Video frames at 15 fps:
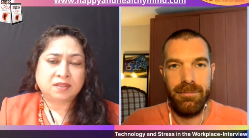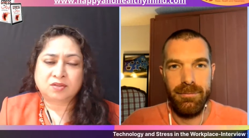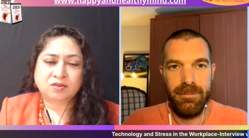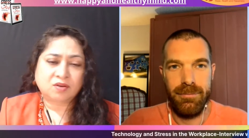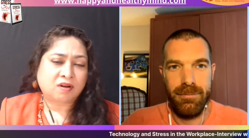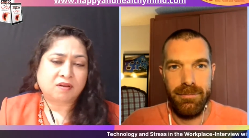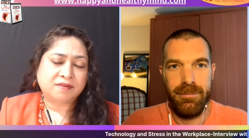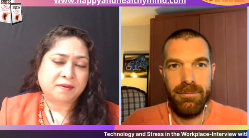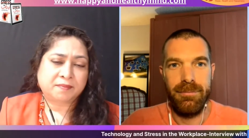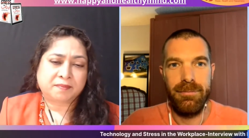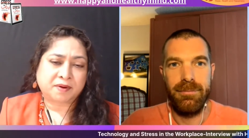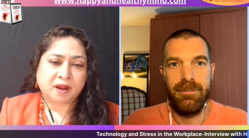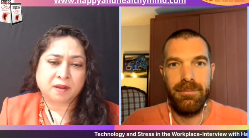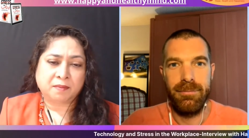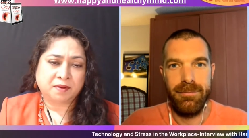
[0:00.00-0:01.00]
Speaker 1: solve your
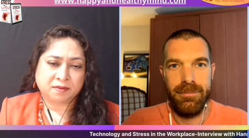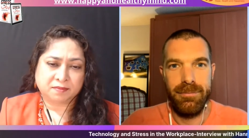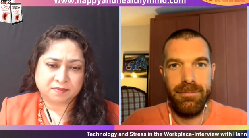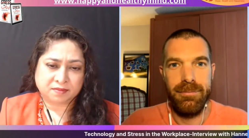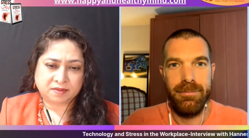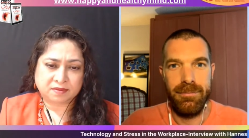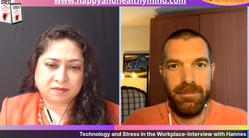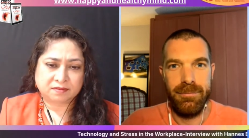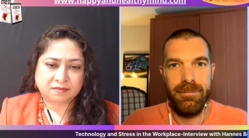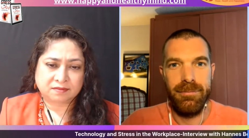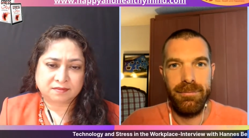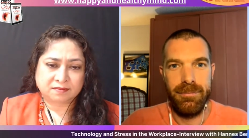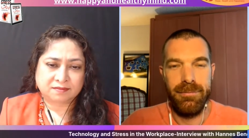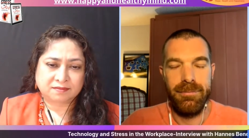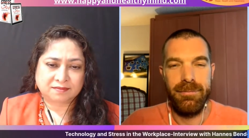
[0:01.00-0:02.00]
problems?
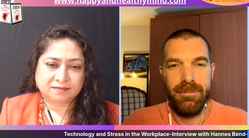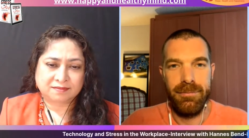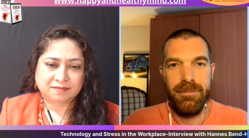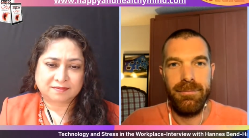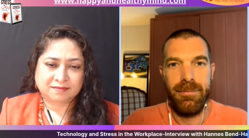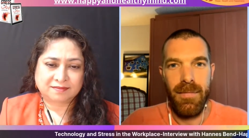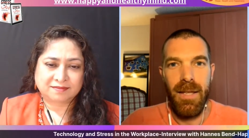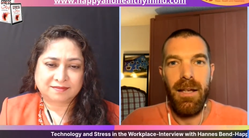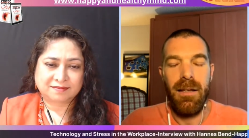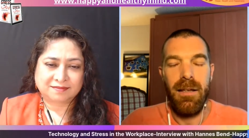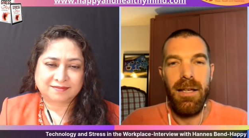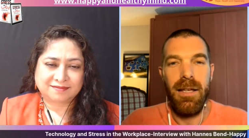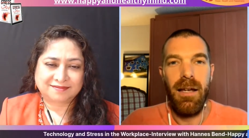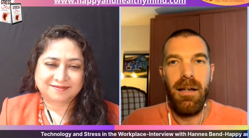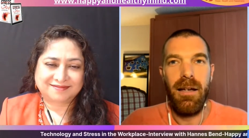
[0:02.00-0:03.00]

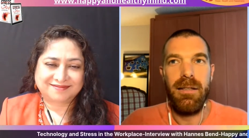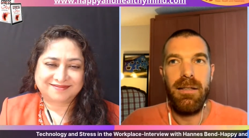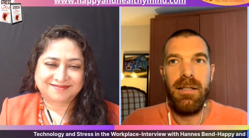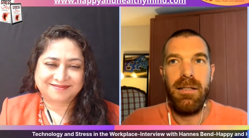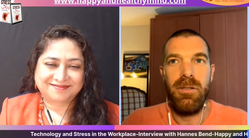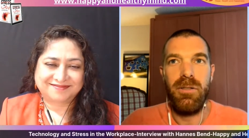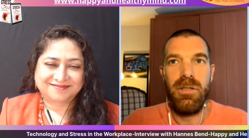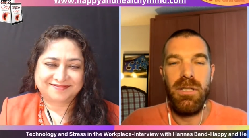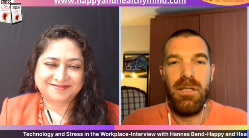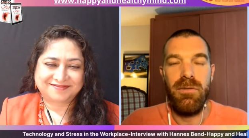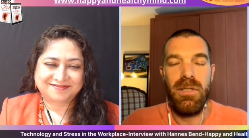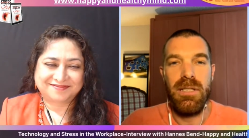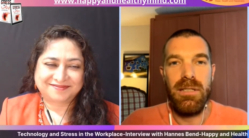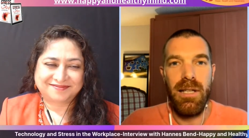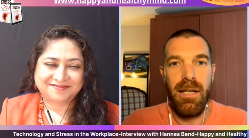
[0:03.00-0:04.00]
Speaker 2: Yeah, I think there's
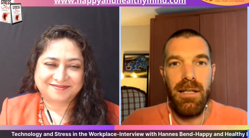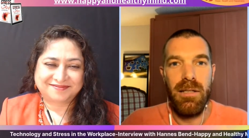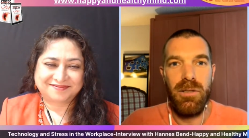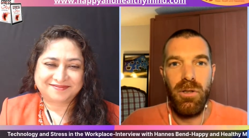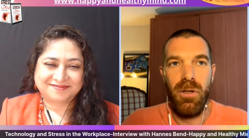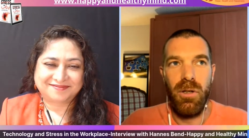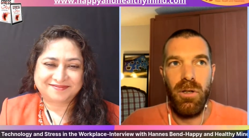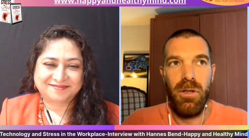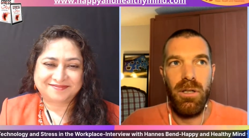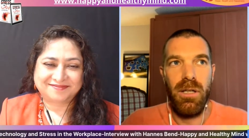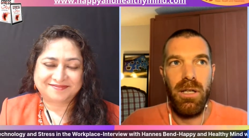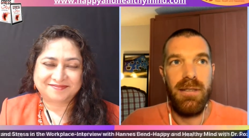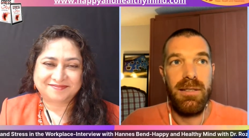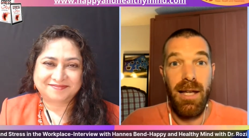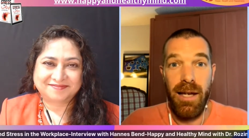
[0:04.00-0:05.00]
even studies on
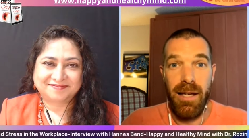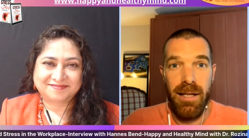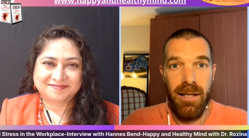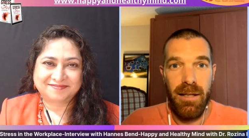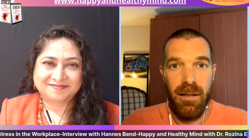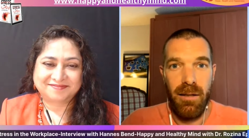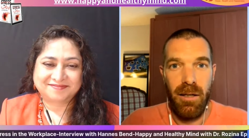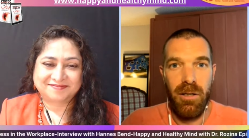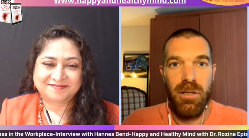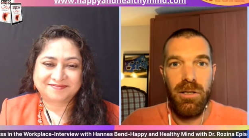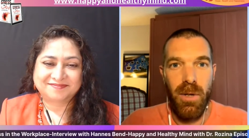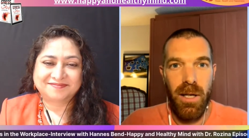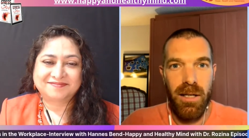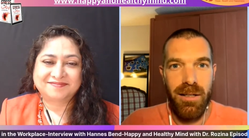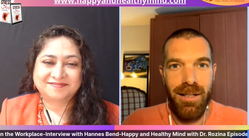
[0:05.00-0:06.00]
sighing. I just
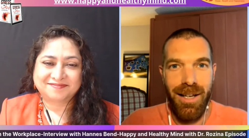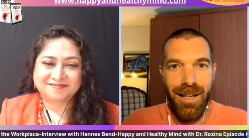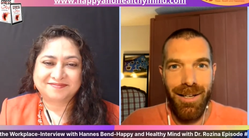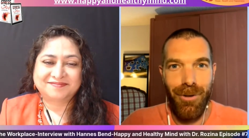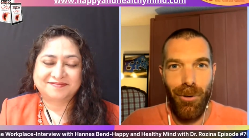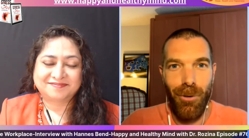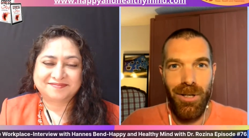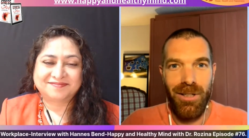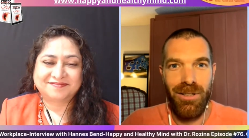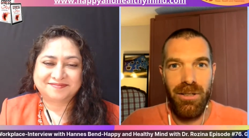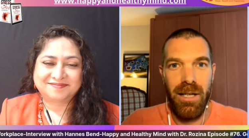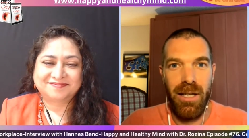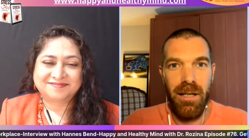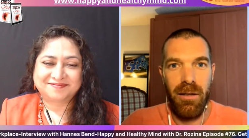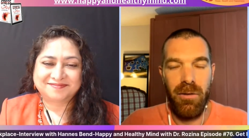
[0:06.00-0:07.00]
read it again earlier
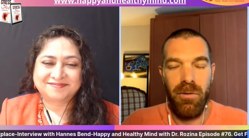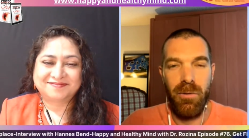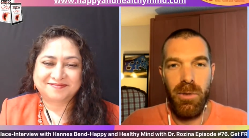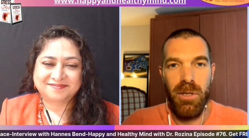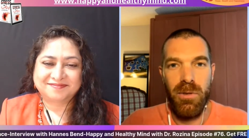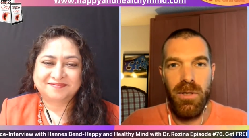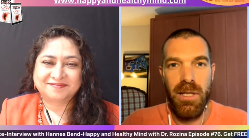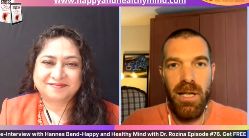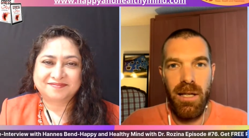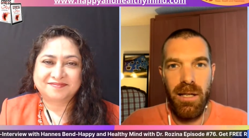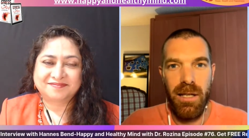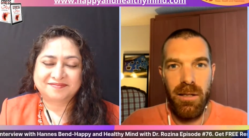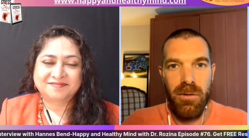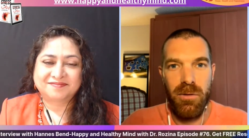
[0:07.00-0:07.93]
today uh, from the UCLA in